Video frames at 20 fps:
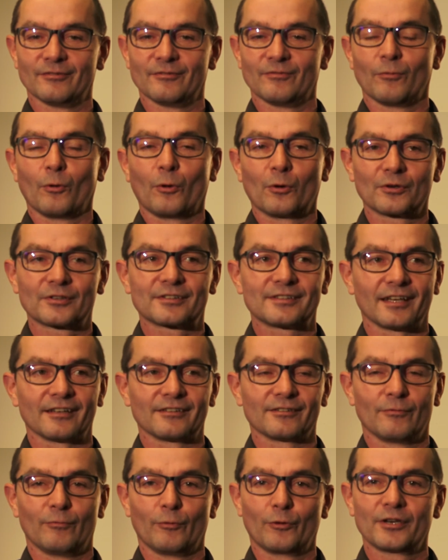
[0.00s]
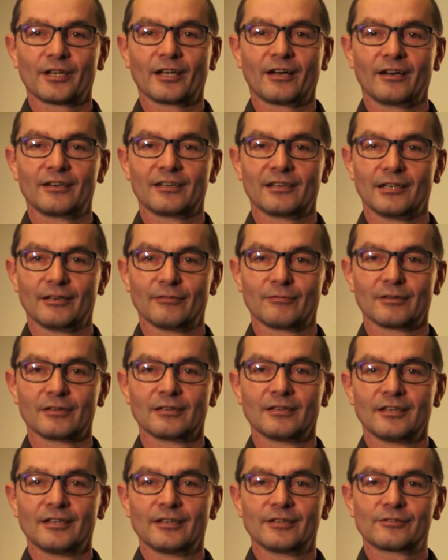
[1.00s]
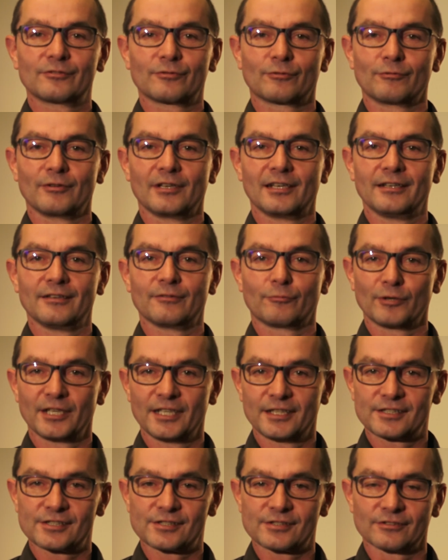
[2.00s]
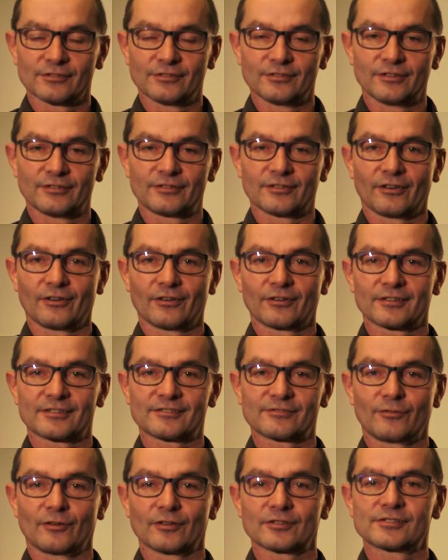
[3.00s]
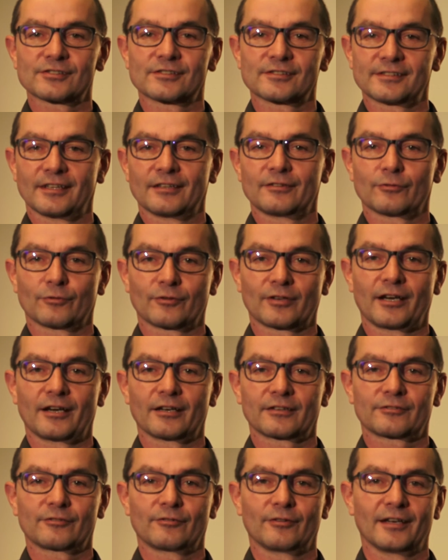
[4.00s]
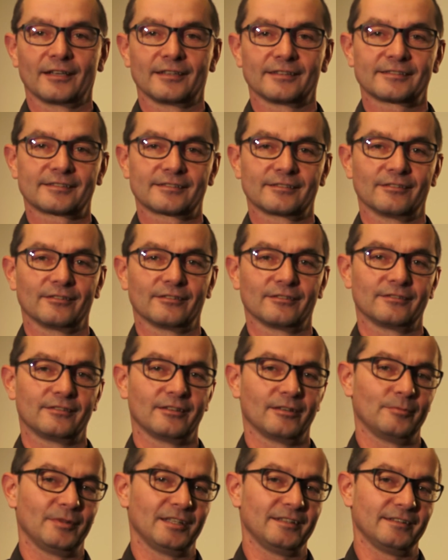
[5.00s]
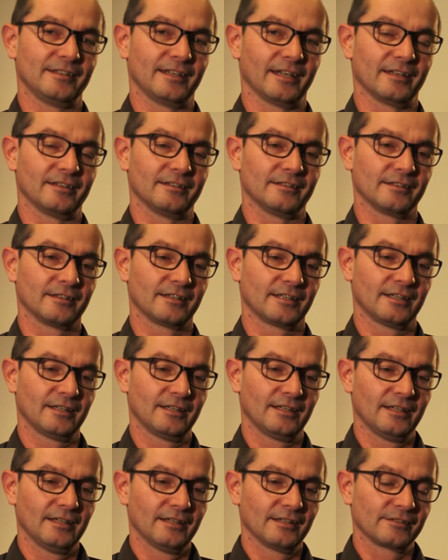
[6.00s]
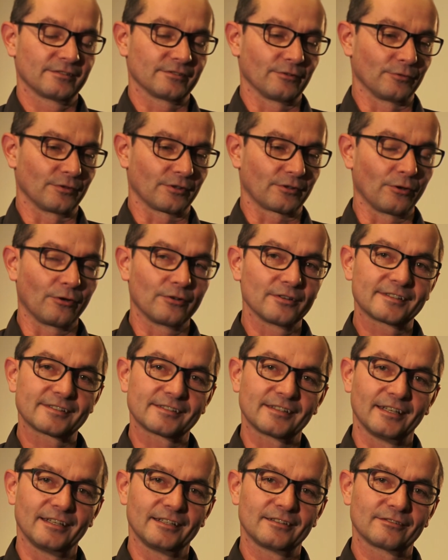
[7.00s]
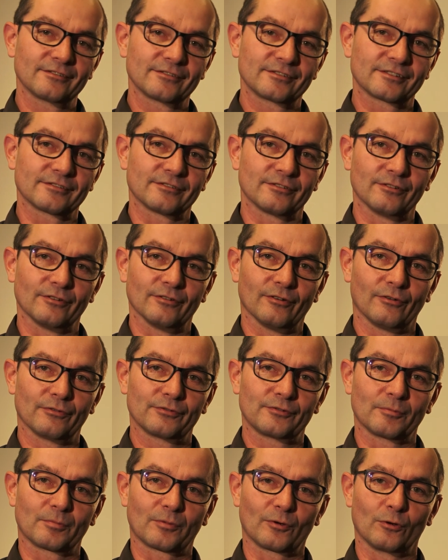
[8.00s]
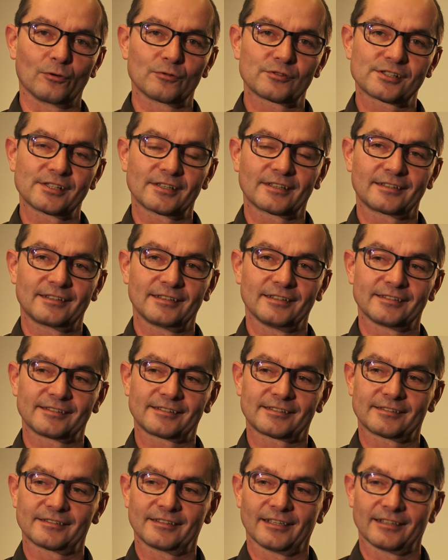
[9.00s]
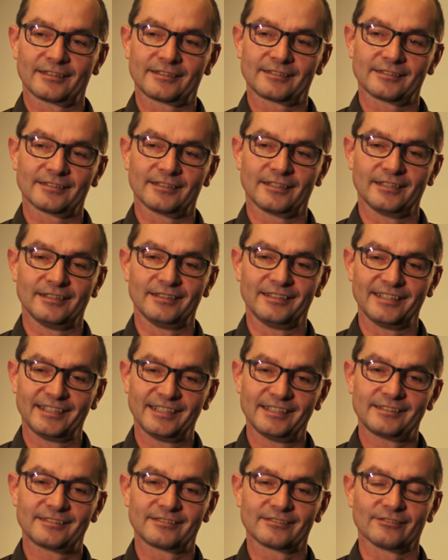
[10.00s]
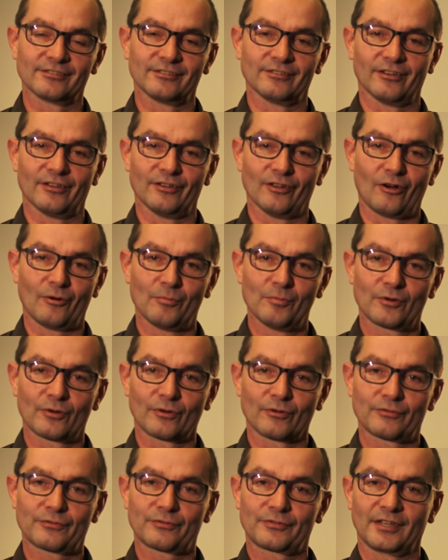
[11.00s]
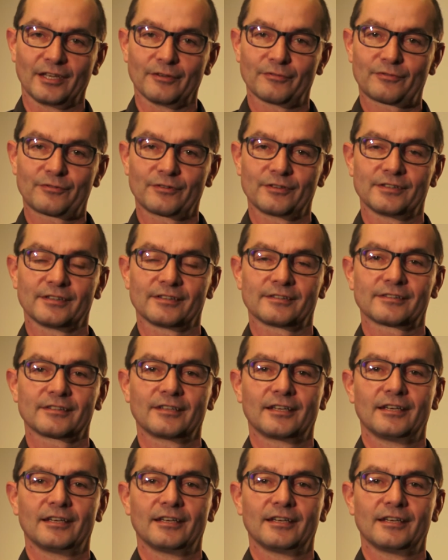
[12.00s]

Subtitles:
worked at a very high level to really reach the target structures and to characterize them in the end. So the current status of the project is that indeed a number of different